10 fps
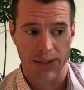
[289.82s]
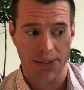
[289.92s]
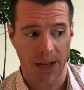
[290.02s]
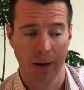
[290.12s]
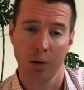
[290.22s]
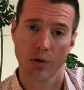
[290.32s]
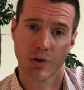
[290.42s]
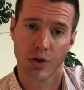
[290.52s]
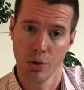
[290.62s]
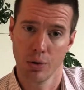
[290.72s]
tells
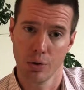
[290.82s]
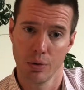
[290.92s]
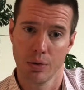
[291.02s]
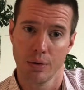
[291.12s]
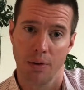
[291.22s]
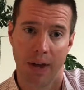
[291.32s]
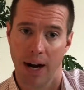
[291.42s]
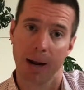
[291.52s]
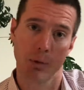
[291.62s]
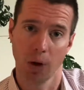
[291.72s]
you that
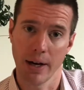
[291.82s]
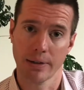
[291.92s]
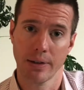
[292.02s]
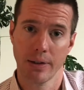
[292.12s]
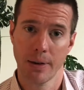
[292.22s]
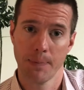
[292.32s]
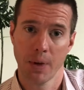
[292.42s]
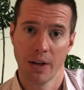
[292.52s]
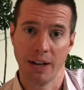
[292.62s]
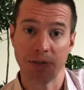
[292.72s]
I'm great.
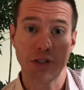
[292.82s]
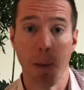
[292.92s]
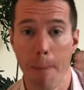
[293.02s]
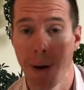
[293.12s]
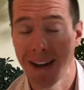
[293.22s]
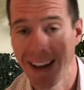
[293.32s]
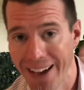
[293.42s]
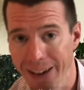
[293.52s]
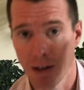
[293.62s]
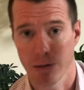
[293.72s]
If somebody
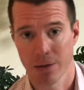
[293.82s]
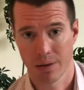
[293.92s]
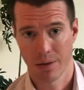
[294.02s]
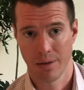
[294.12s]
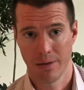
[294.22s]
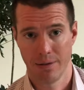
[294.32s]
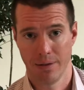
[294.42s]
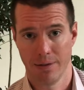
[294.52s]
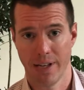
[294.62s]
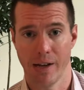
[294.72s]
else
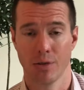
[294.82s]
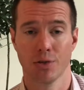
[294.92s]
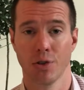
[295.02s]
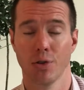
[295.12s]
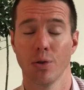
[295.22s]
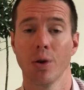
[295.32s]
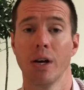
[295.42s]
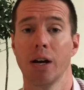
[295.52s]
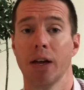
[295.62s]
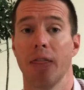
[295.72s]
tells you
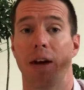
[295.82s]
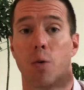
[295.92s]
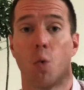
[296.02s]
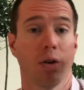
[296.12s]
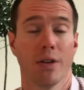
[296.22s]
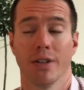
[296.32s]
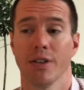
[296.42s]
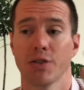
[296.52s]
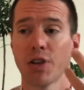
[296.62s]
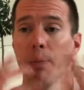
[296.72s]
that
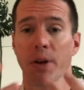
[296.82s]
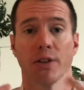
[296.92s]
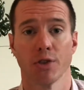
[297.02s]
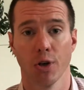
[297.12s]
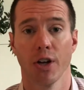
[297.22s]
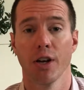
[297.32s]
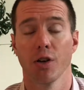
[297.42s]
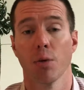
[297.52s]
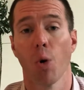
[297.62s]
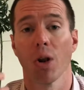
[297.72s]
something is good,
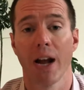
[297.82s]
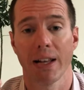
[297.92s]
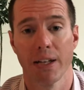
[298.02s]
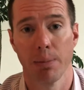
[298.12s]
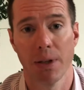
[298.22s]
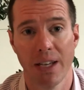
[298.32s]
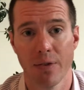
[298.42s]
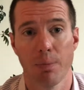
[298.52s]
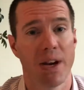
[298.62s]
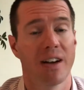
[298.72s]
you're more likely to believe
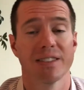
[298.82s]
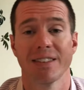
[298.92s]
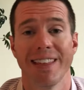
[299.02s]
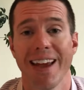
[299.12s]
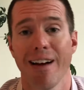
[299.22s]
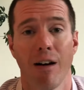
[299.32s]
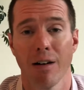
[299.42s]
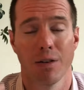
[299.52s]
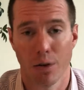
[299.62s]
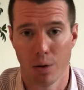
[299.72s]
it because they
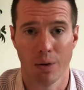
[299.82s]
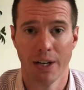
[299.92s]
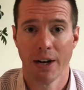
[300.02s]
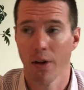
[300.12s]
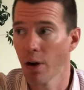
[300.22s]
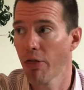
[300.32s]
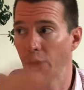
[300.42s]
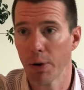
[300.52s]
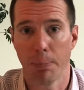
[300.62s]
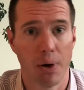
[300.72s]
aren't you. They're a
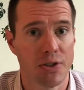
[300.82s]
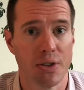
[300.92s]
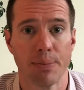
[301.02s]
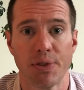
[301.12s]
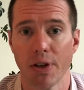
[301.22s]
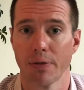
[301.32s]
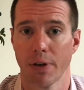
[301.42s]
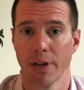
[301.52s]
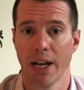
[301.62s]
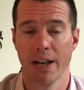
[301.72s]
third-person
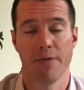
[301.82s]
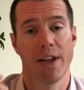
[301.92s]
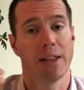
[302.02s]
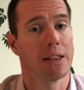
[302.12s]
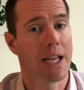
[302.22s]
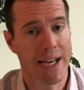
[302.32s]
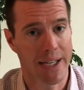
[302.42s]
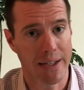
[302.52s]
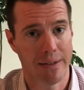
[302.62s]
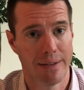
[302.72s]
observer, and if they like
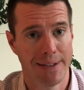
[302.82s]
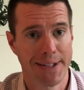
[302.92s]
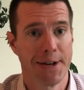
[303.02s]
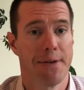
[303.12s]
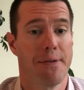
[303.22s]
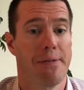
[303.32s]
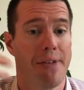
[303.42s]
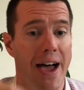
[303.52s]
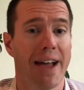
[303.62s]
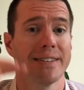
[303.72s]
it,
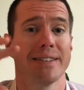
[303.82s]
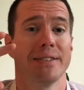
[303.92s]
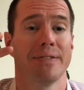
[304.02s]
that